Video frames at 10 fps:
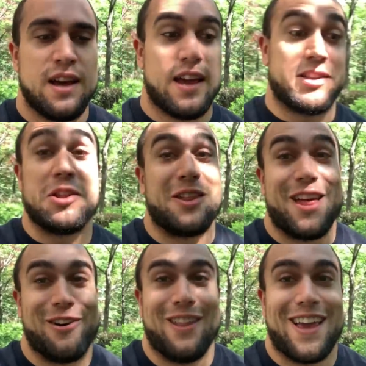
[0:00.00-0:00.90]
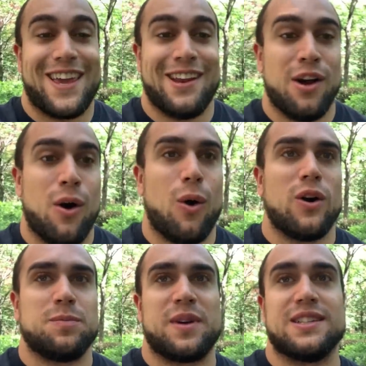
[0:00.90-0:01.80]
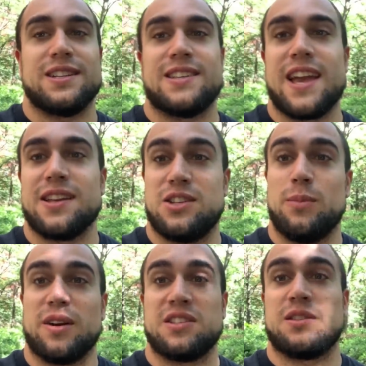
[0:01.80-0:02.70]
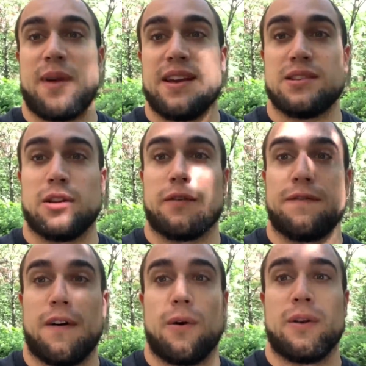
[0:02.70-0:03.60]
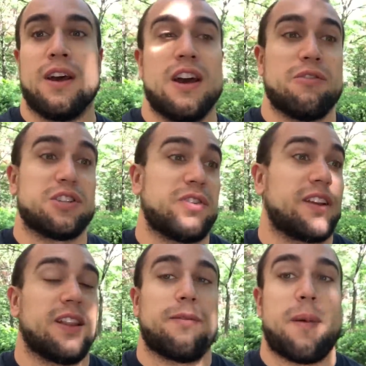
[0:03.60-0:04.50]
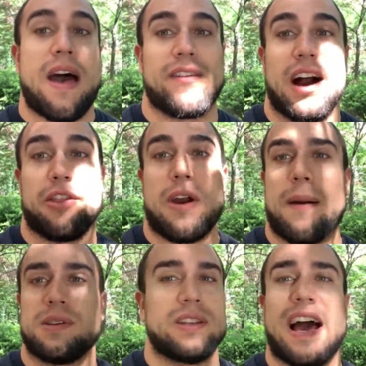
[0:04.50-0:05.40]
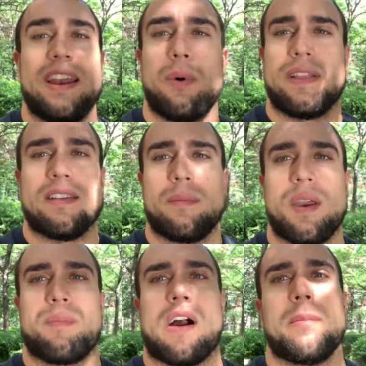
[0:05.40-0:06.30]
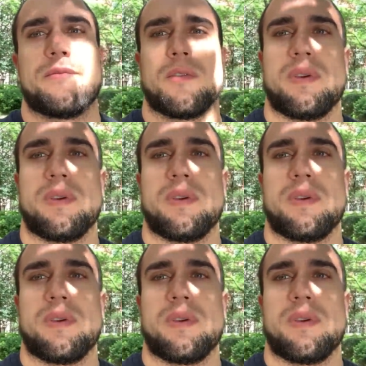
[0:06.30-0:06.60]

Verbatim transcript: it's either they don't like it, or it's because it's taking too much space on their phone, restricting them from having other apps. And I didn't want that to be a problem for